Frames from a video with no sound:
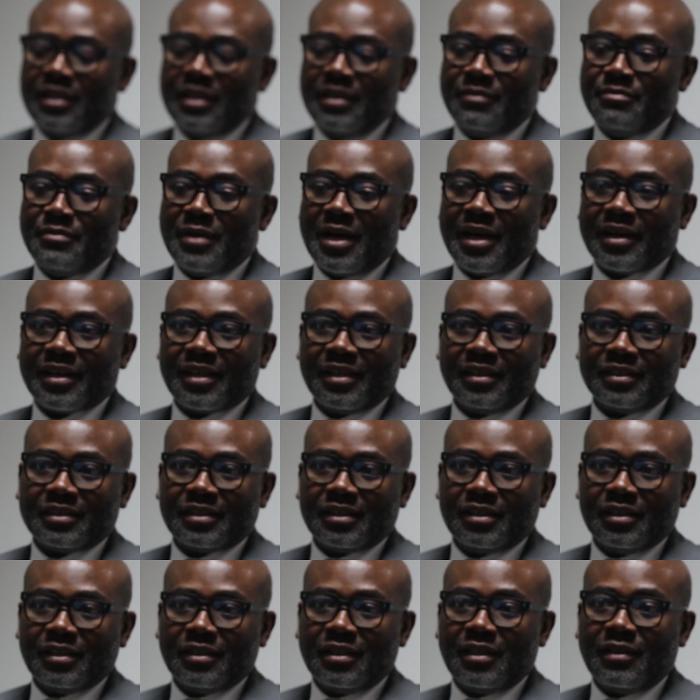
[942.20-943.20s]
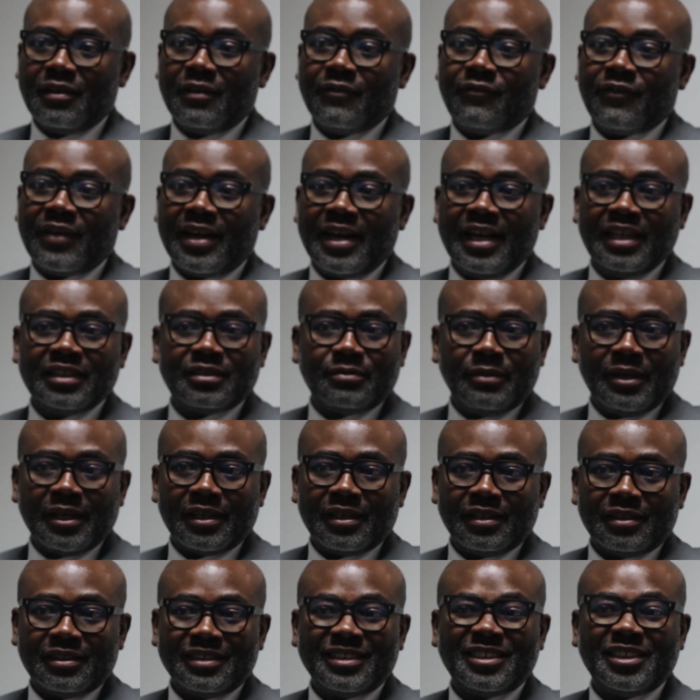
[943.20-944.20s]
The market, the finance
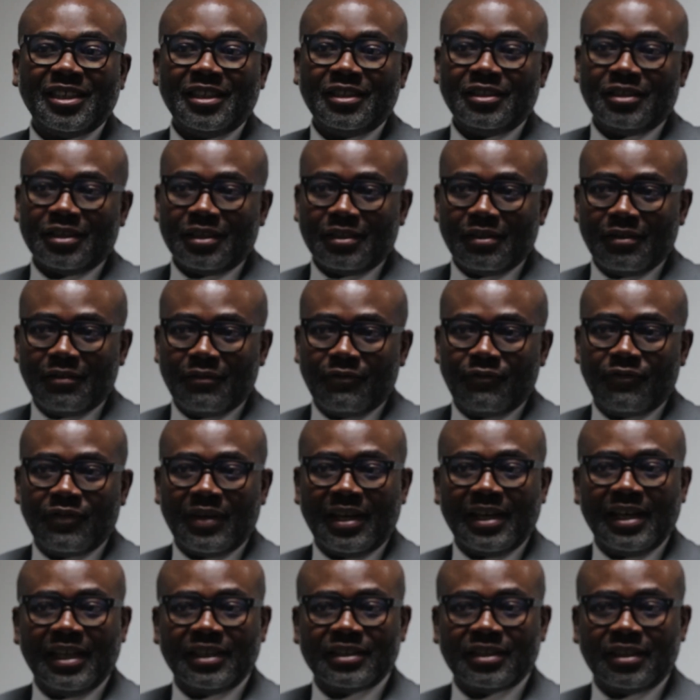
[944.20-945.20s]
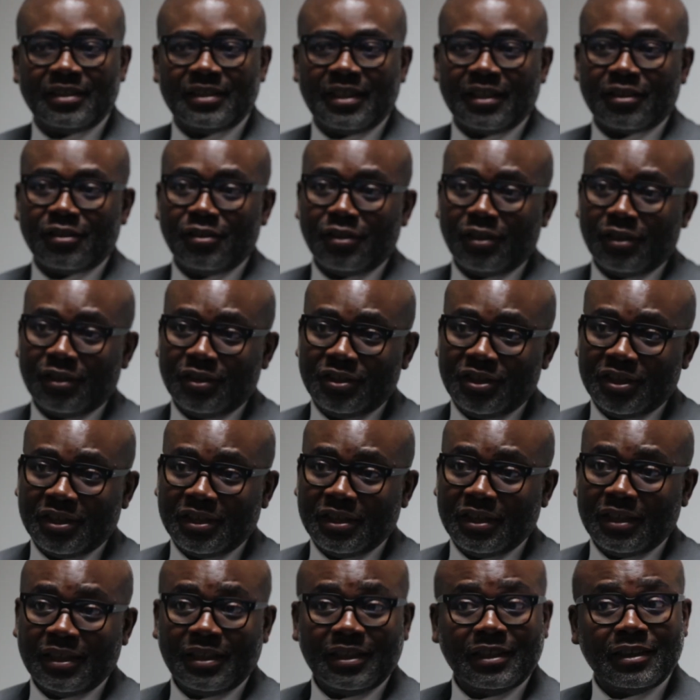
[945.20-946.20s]
market is changing. Financial
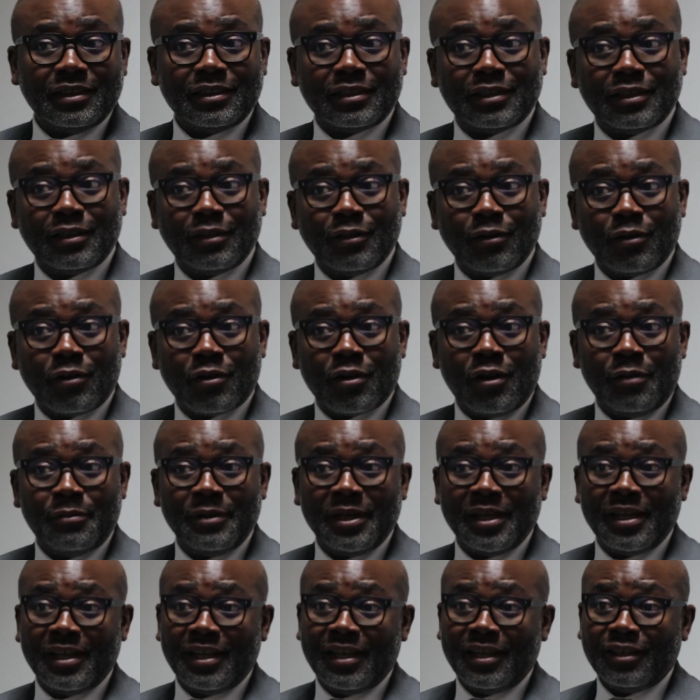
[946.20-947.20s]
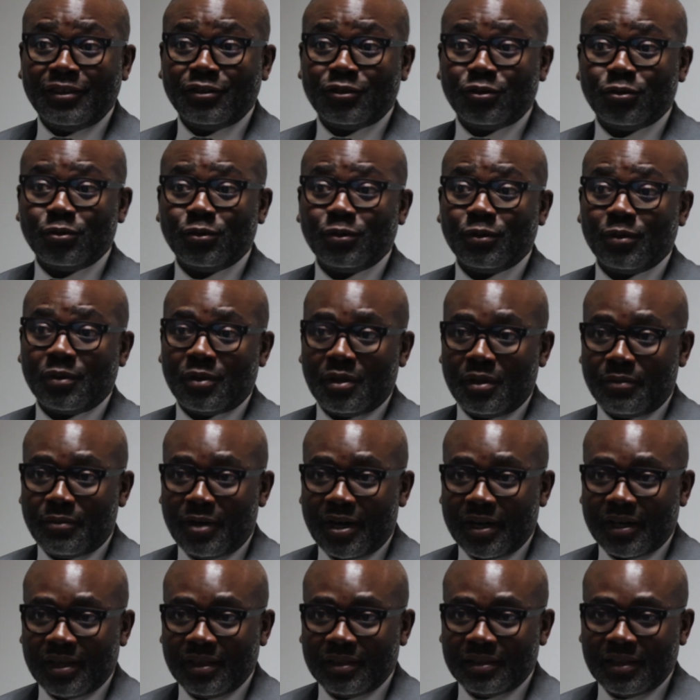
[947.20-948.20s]
technology is coming into the
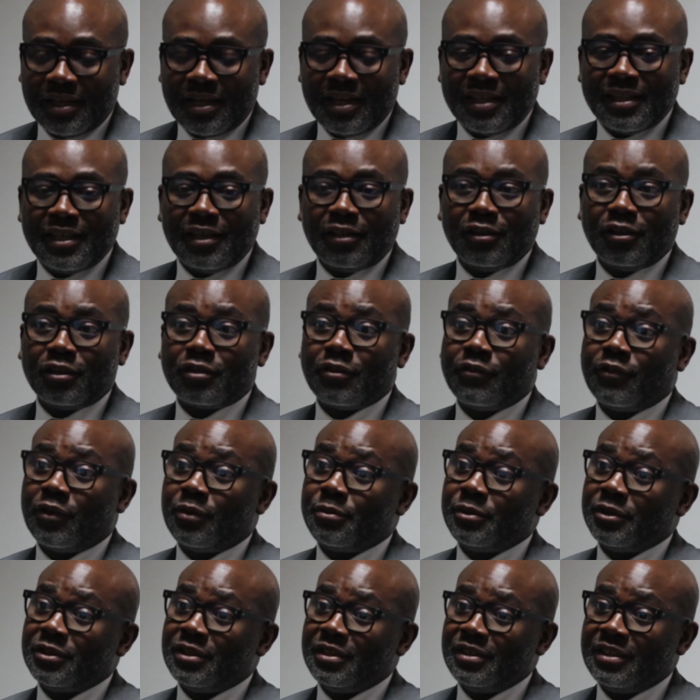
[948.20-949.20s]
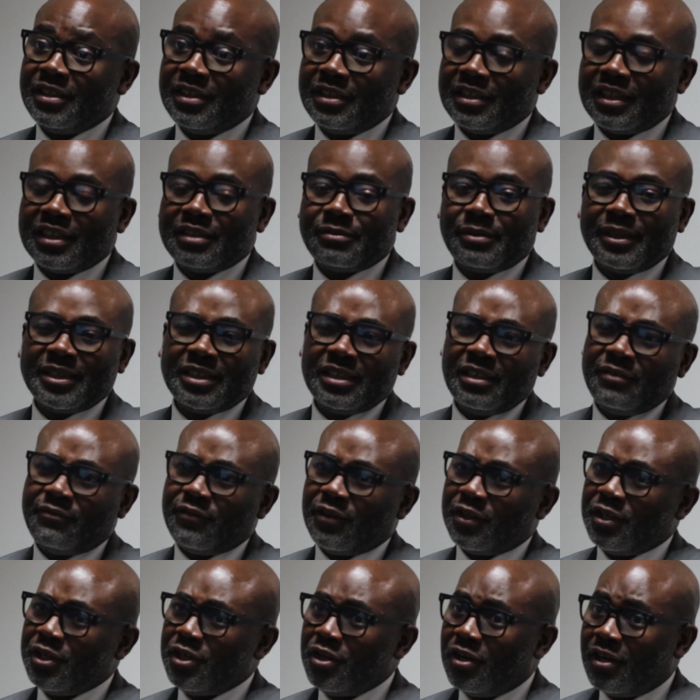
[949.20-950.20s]
market, and there are a lot of opportunities, especially
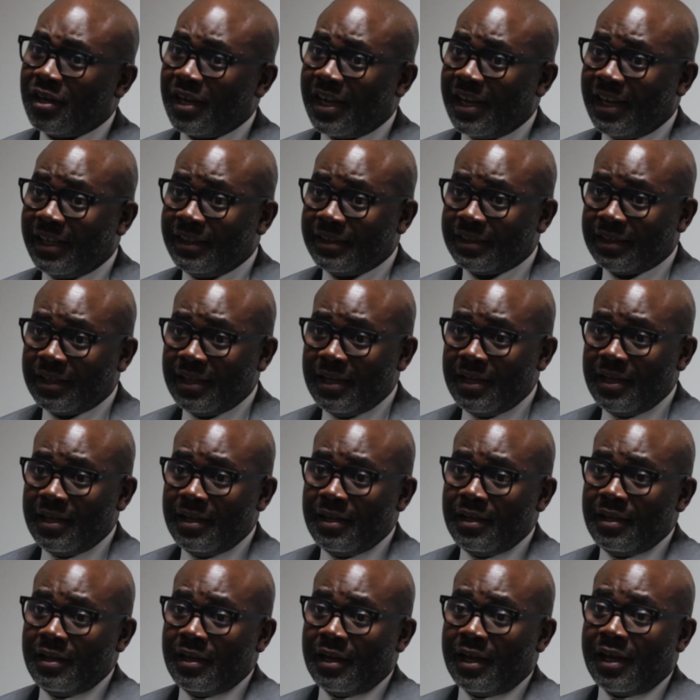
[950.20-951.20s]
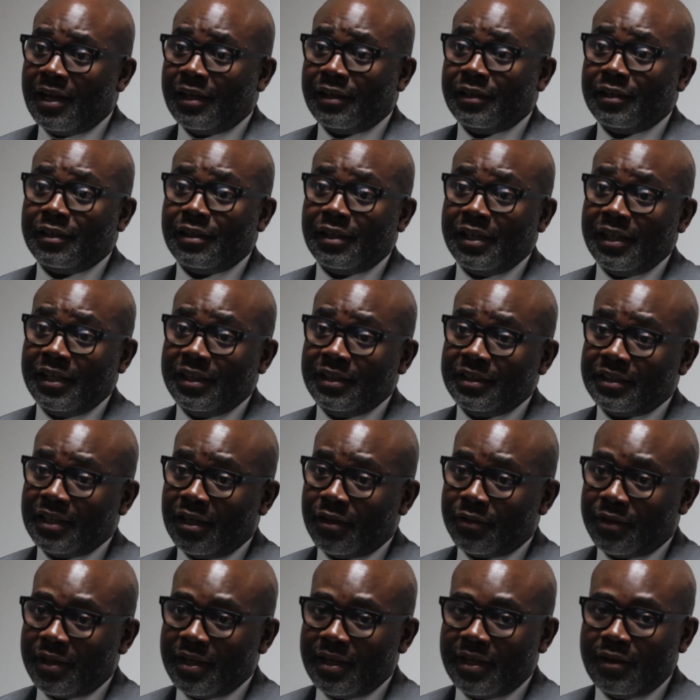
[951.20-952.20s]
for the young guys and ladies
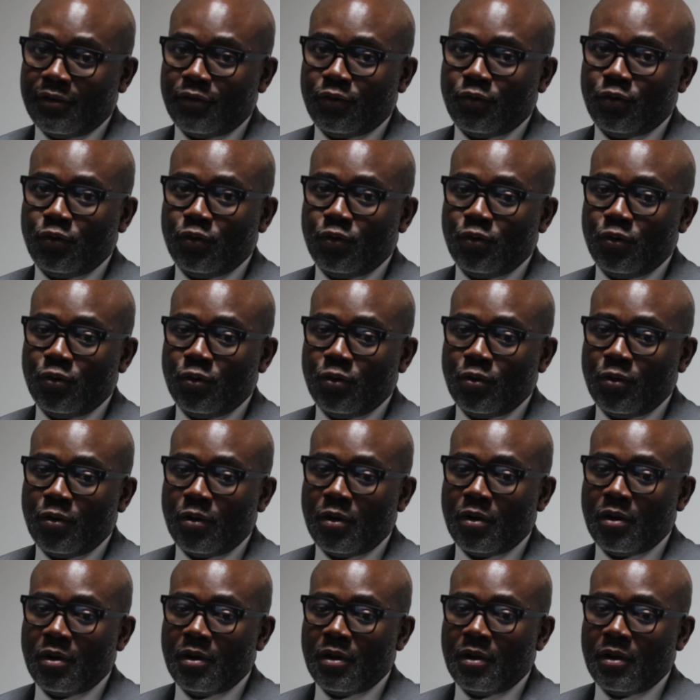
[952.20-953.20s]
out there who